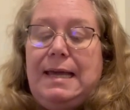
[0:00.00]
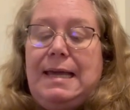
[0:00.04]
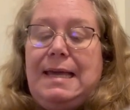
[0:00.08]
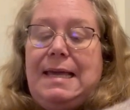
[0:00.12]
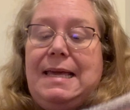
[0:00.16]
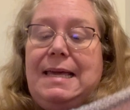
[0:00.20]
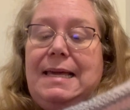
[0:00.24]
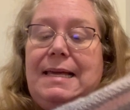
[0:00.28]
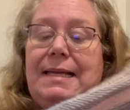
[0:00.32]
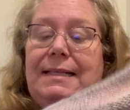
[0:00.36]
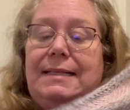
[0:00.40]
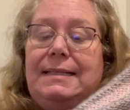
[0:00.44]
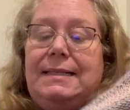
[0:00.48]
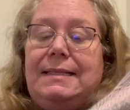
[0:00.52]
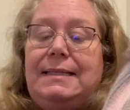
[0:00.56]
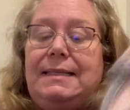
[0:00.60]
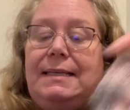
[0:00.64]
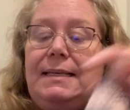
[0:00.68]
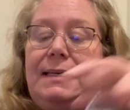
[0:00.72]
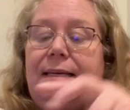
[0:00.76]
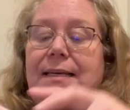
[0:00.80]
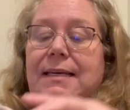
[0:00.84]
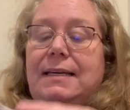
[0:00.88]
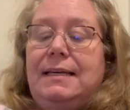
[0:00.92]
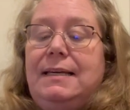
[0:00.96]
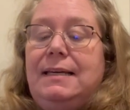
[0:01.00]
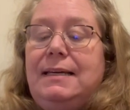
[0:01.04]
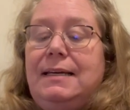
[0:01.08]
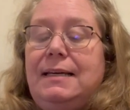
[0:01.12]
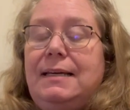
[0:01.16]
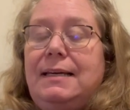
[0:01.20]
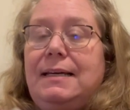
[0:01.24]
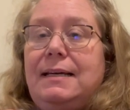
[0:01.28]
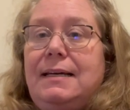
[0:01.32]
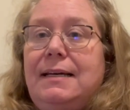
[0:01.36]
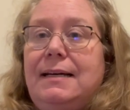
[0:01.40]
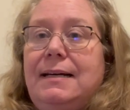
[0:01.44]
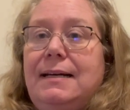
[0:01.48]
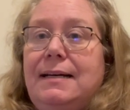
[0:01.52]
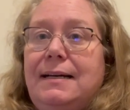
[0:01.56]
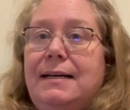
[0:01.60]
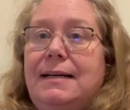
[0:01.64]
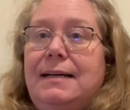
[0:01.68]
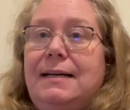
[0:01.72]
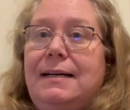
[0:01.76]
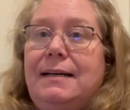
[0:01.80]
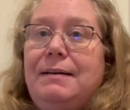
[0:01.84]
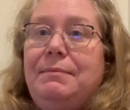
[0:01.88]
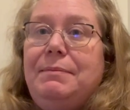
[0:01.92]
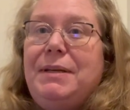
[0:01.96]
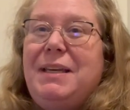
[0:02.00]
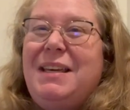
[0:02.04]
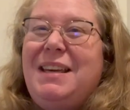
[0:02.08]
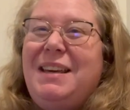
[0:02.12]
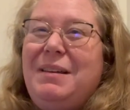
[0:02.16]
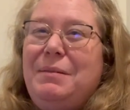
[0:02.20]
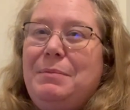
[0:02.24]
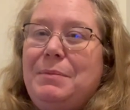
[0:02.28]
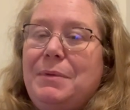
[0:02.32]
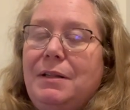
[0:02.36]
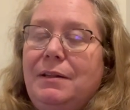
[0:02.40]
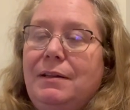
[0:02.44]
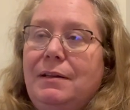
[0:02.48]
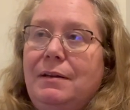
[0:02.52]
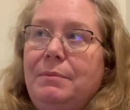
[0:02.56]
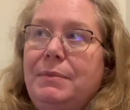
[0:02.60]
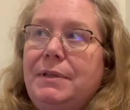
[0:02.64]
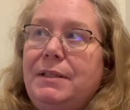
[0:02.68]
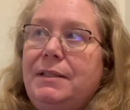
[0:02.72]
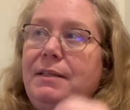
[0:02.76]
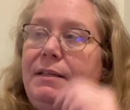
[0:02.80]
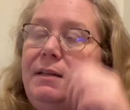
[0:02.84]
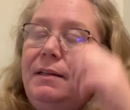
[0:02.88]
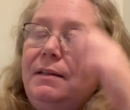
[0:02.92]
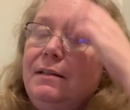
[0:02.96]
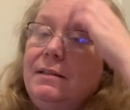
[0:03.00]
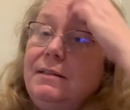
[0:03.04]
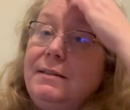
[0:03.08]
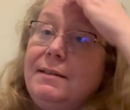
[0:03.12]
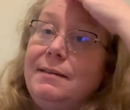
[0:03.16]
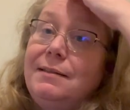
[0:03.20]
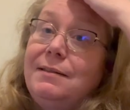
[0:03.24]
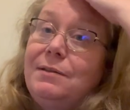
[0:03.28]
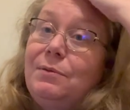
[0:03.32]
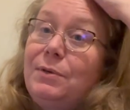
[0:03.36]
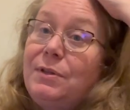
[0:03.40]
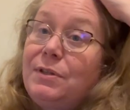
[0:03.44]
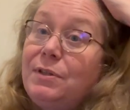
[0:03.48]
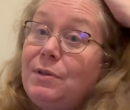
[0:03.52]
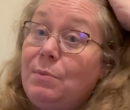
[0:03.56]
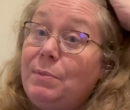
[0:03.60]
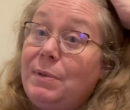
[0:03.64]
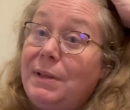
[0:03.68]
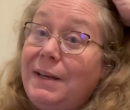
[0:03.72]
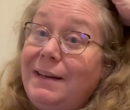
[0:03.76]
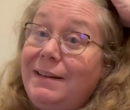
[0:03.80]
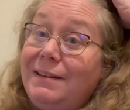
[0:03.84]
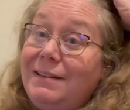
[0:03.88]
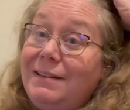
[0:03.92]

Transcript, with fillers: It uh, became a little bit tedious because it was so plain.